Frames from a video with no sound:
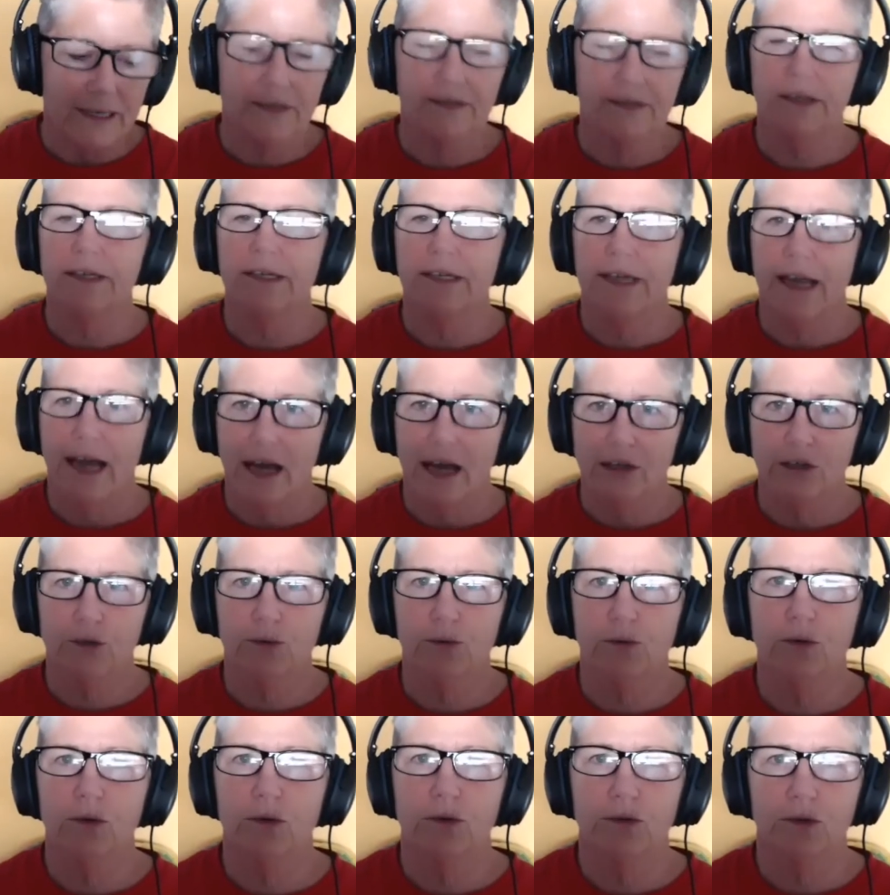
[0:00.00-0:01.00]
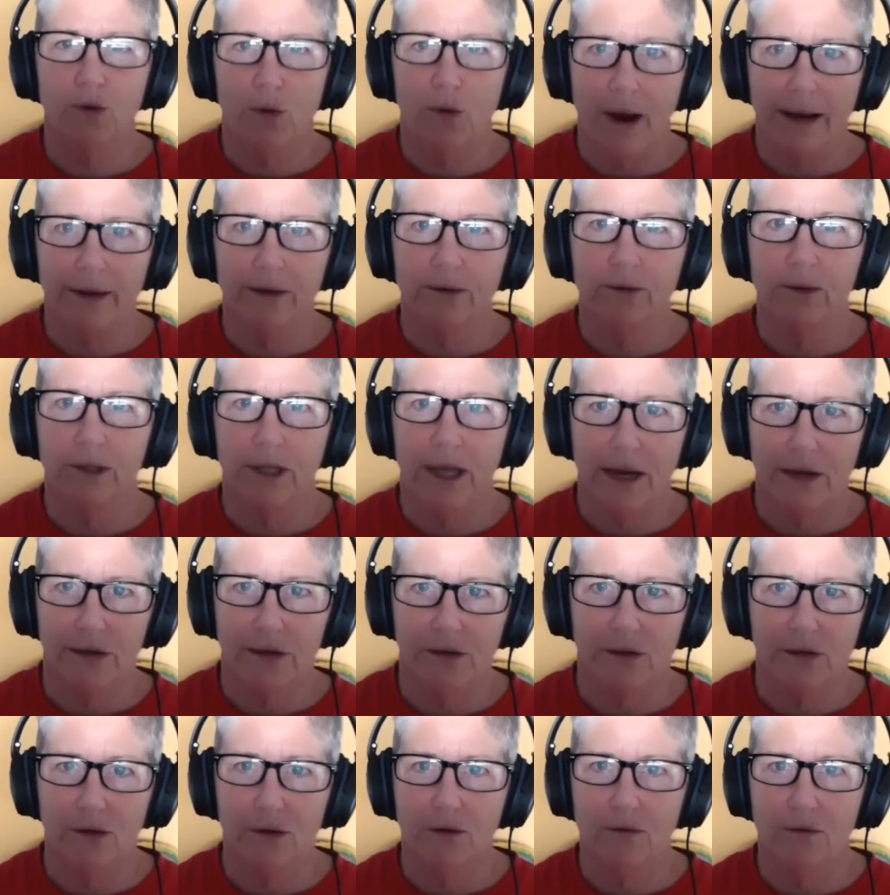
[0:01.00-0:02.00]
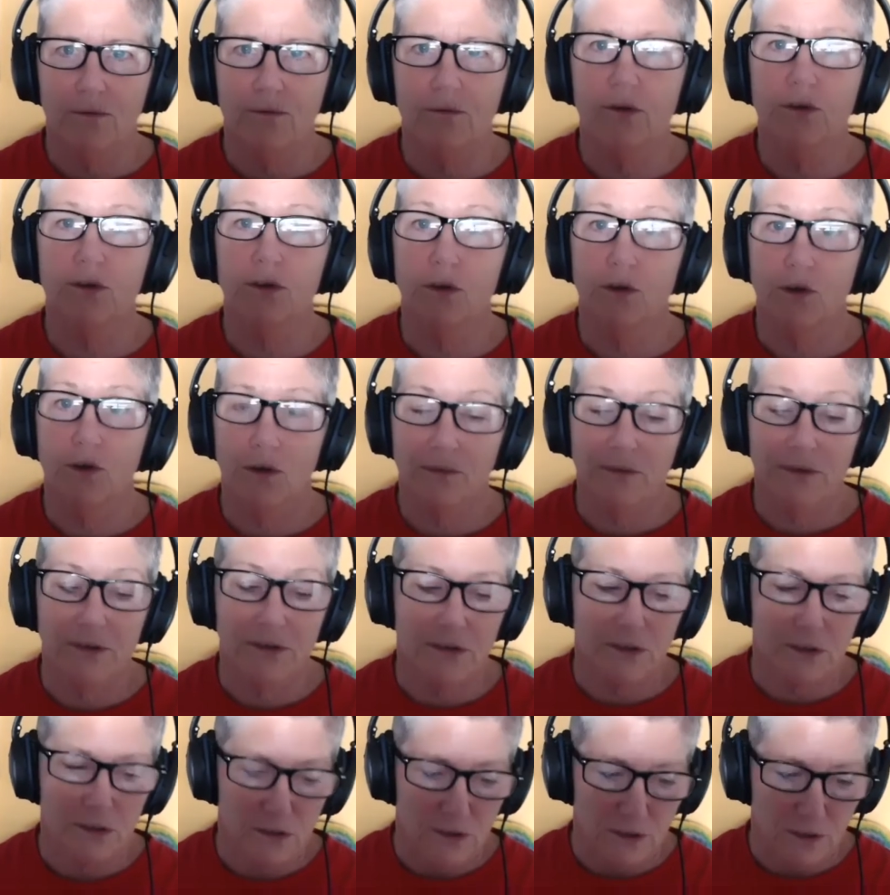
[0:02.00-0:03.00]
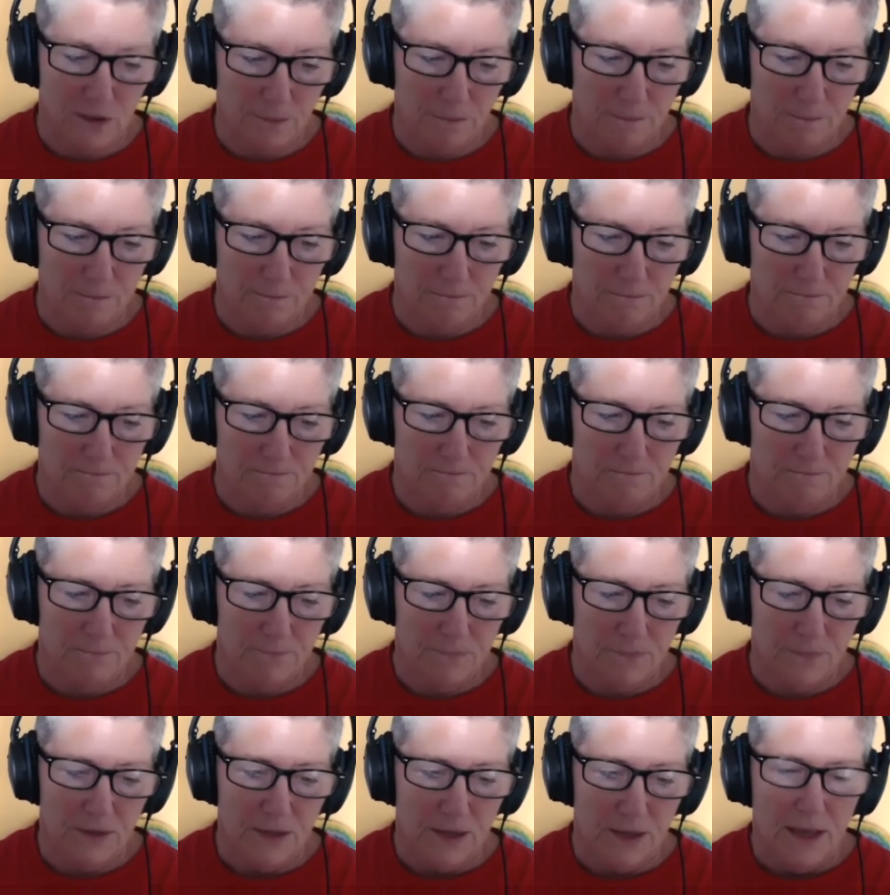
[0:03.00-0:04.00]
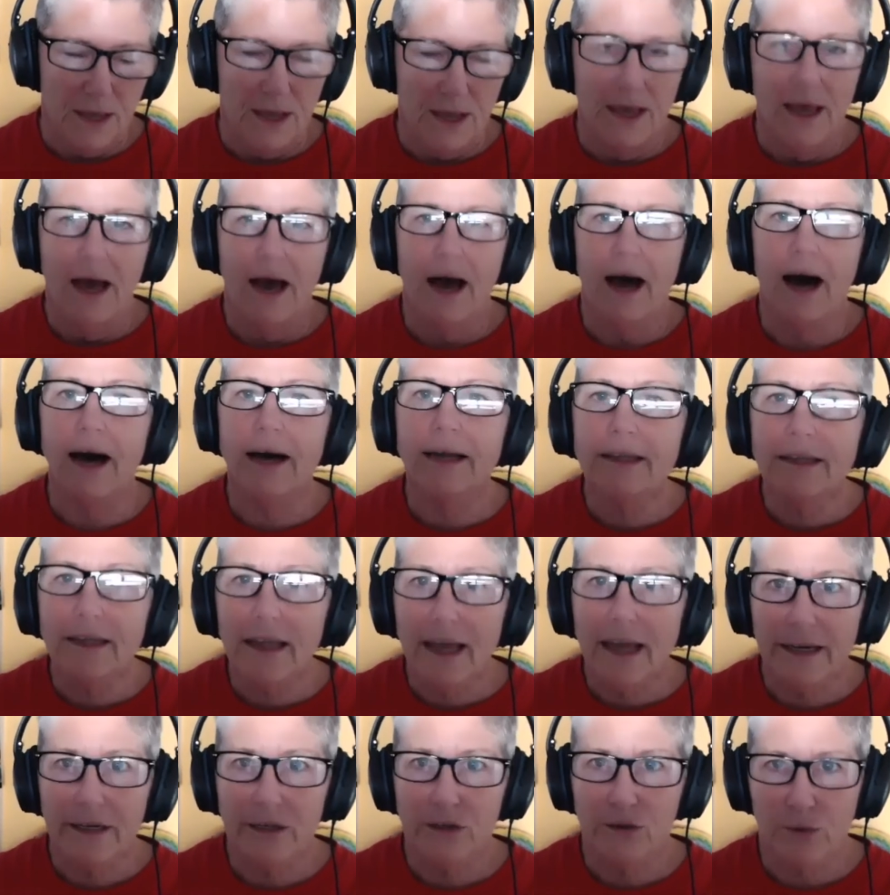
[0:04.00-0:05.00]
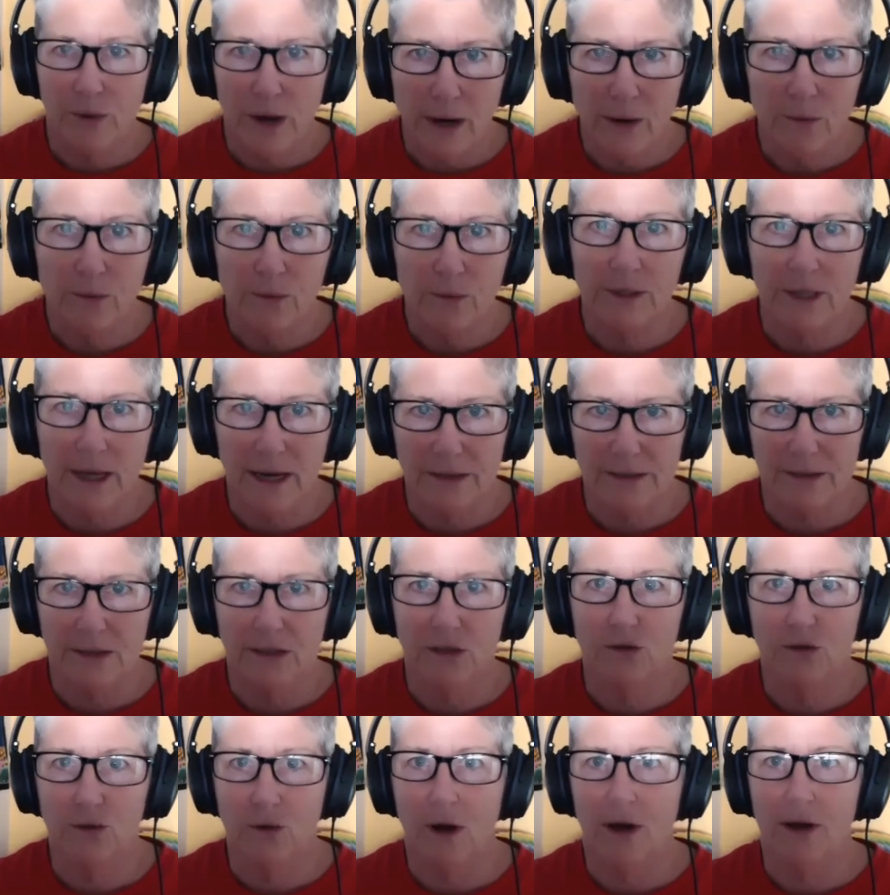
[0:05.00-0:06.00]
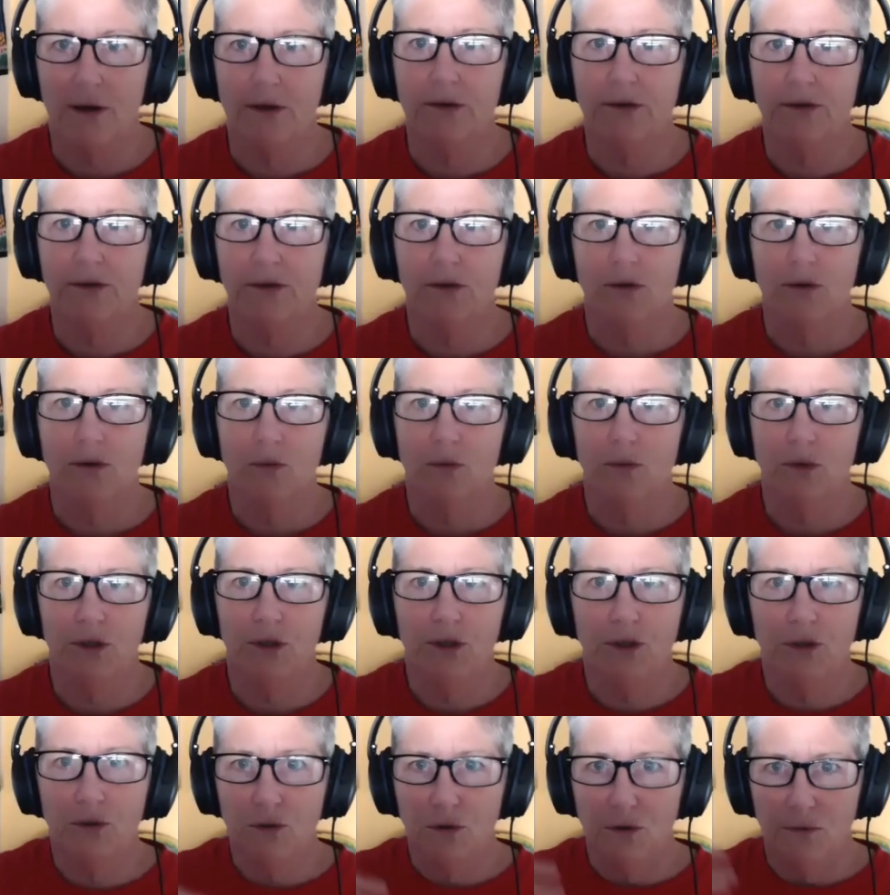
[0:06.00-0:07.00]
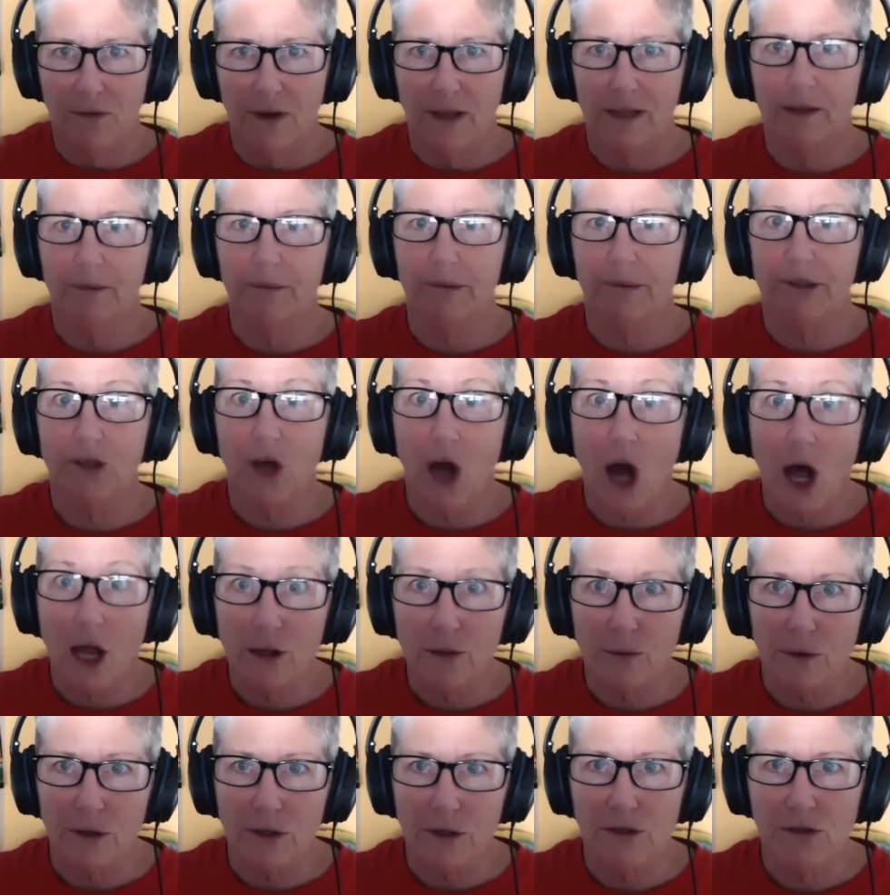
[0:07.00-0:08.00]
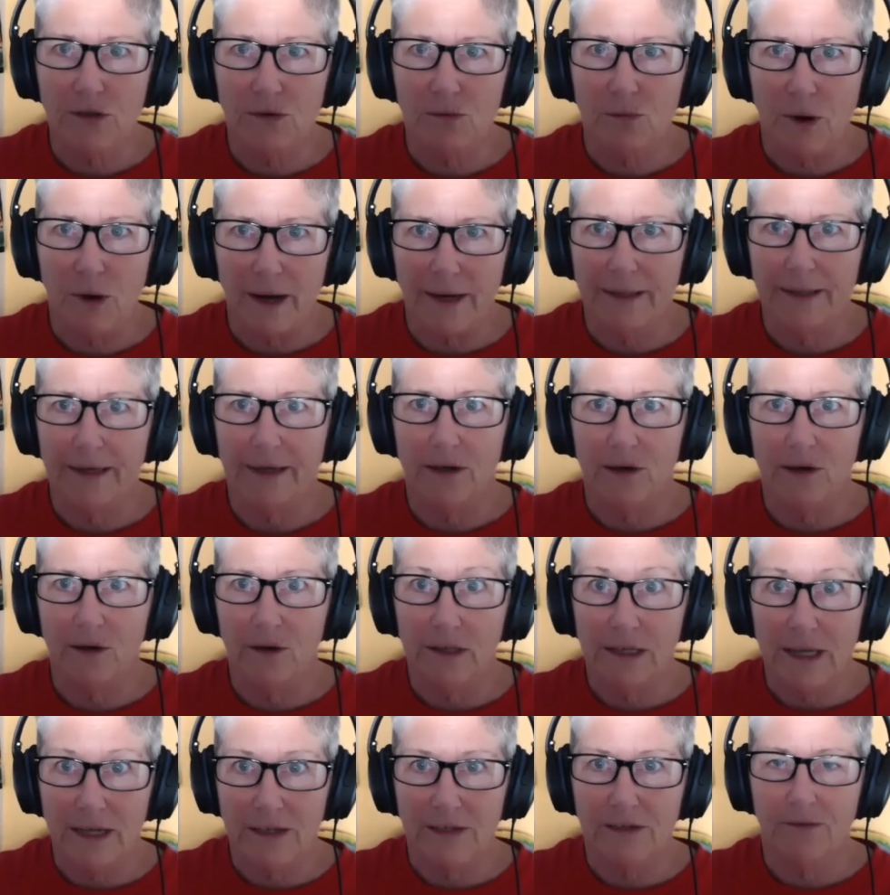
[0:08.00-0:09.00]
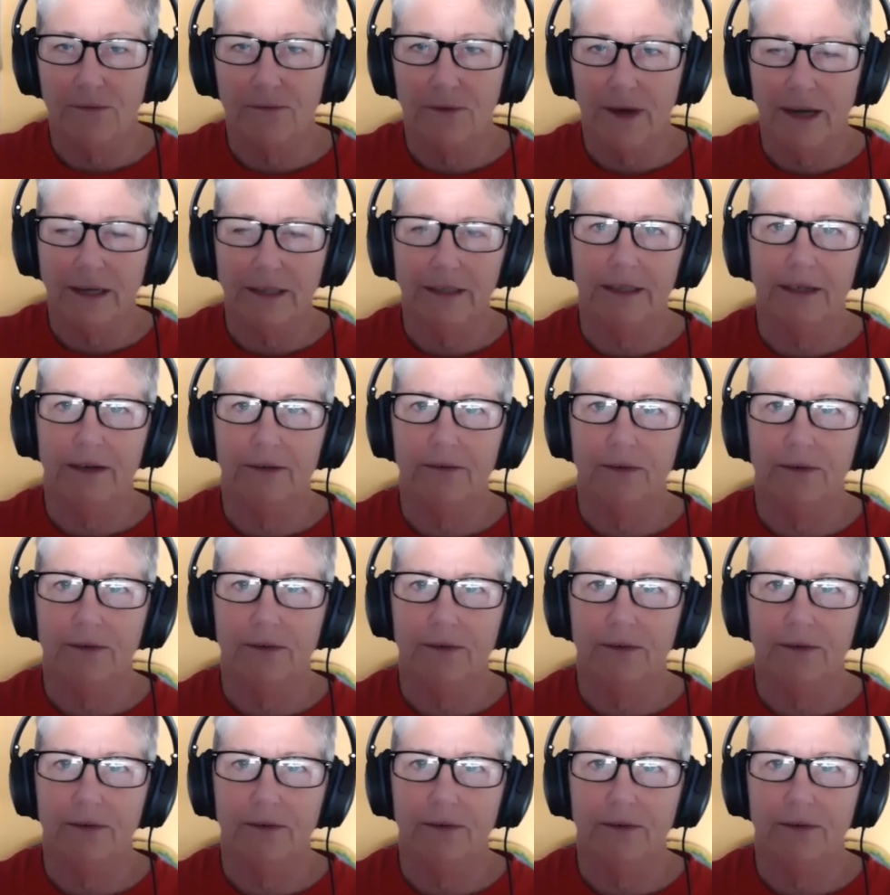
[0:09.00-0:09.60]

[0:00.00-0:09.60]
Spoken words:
a natural tranquilizer for the nervous system. Unlike tranquilizing drugs, which you develop a tolerance, right, and are less effective,